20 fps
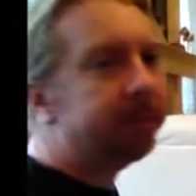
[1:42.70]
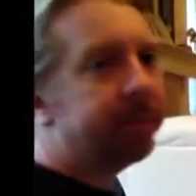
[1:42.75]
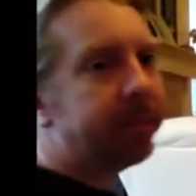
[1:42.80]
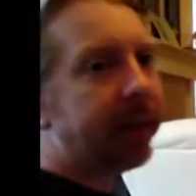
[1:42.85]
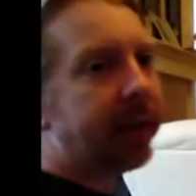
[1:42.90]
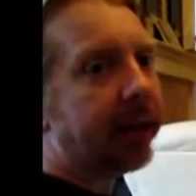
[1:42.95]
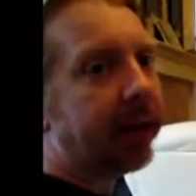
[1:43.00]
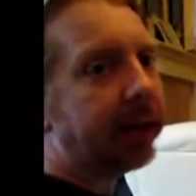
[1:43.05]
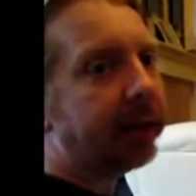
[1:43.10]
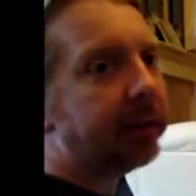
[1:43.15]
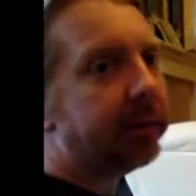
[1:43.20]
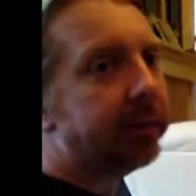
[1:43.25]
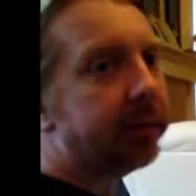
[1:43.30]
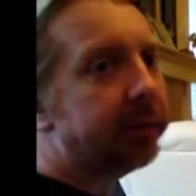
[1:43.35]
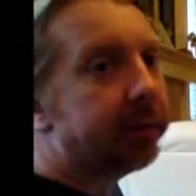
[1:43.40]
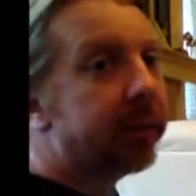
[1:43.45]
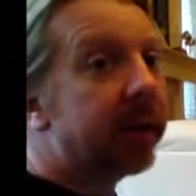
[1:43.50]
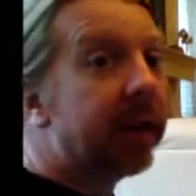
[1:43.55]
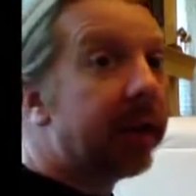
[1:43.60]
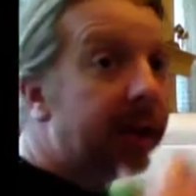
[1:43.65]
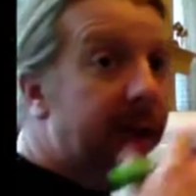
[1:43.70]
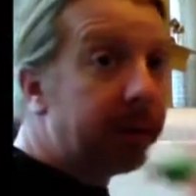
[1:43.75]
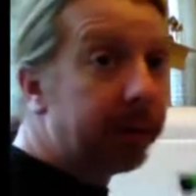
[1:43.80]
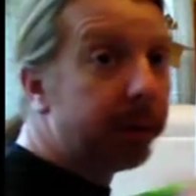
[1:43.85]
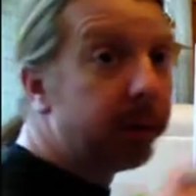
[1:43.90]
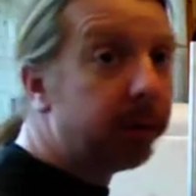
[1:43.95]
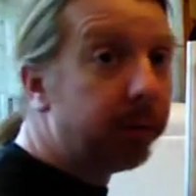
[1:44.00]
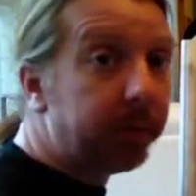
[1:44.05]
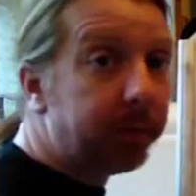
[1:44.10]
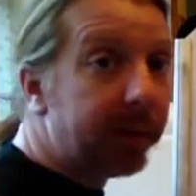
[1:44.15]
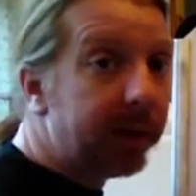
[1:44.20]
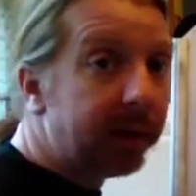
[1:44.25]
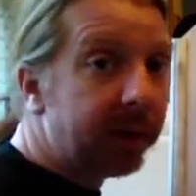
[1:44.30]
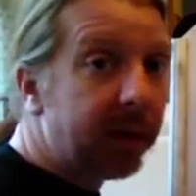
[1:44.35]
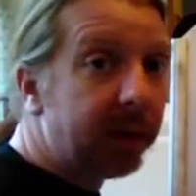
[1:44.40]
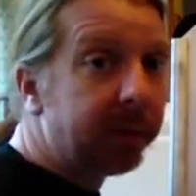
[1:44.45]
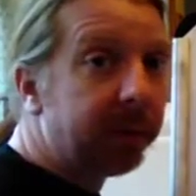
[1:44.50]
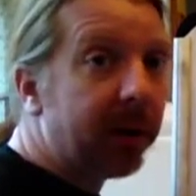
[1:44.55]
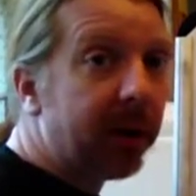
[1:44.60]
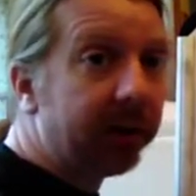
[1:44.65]
8. And I'm going to repeat
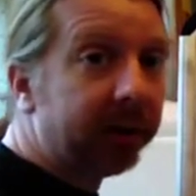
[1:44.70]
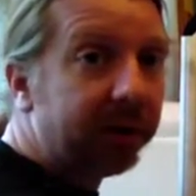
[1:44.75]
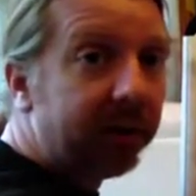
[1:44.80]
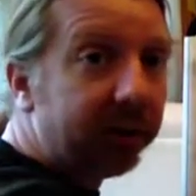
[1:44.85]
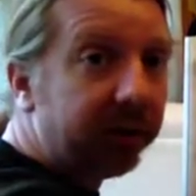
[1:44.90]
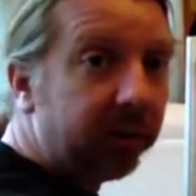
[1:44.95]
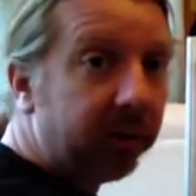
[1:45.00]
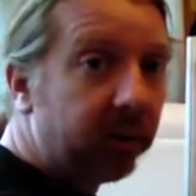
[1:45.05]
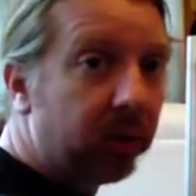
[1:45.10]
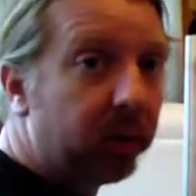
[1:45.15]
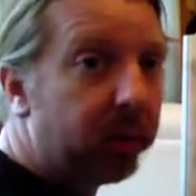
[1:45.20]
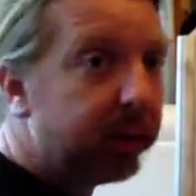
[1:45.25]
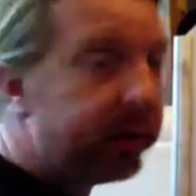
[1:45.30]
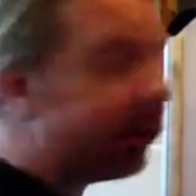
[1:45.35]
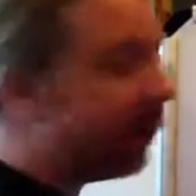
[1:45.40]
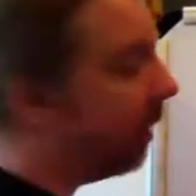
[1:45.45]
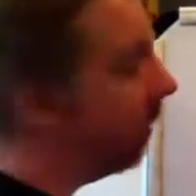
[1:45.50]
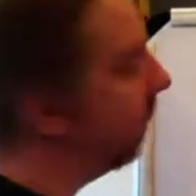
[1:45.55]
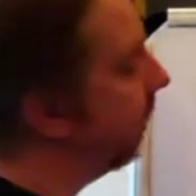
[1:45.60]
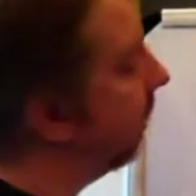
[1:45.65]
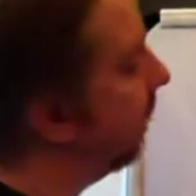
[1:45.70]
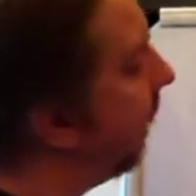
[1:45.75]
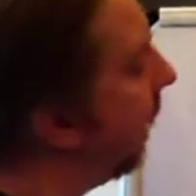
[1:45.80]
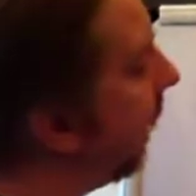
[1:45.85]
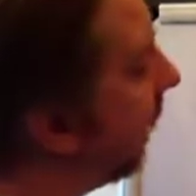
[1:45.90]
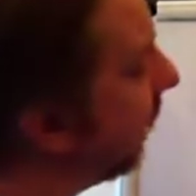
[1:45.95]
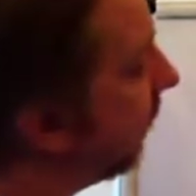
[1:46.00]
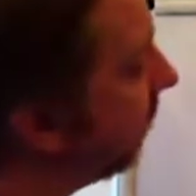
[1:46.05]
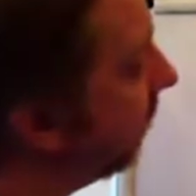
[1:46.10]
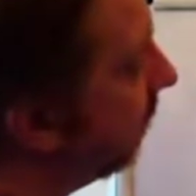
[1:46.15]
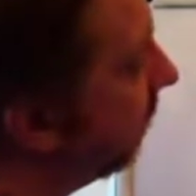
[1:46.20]
that process going down the line.